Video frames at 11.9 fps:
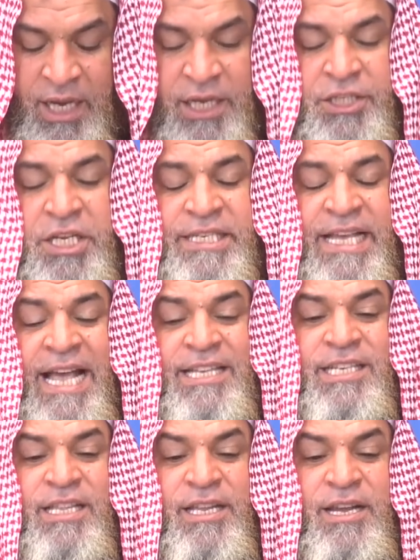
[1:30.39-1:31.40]
She's
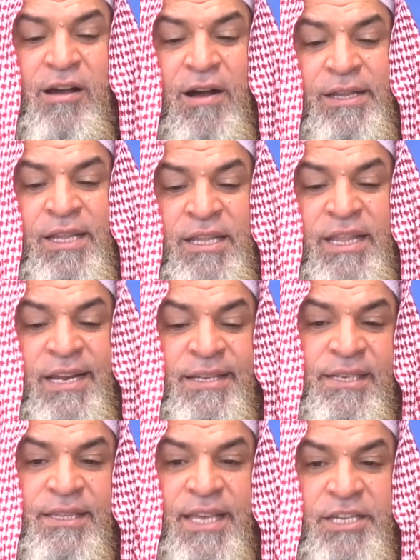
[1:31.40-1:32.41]
asking regarding the
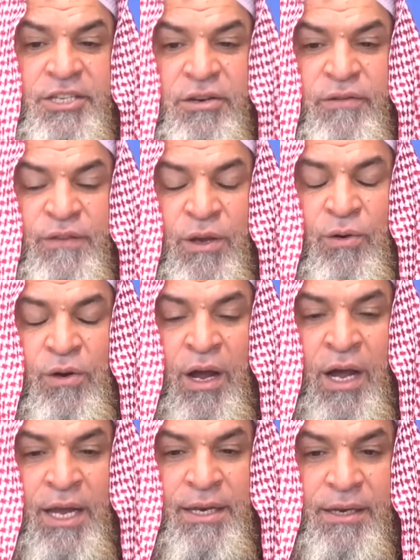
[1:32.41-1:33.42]
recitation of the
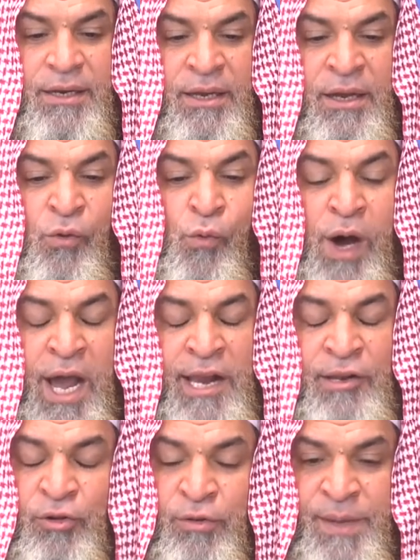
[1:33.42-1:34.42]
Quran uh, while
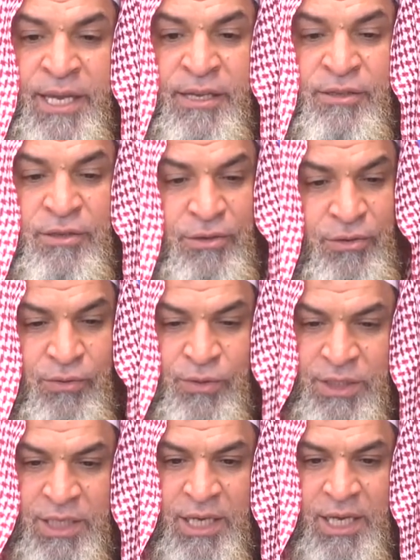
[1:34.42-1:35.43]
you're making sujood.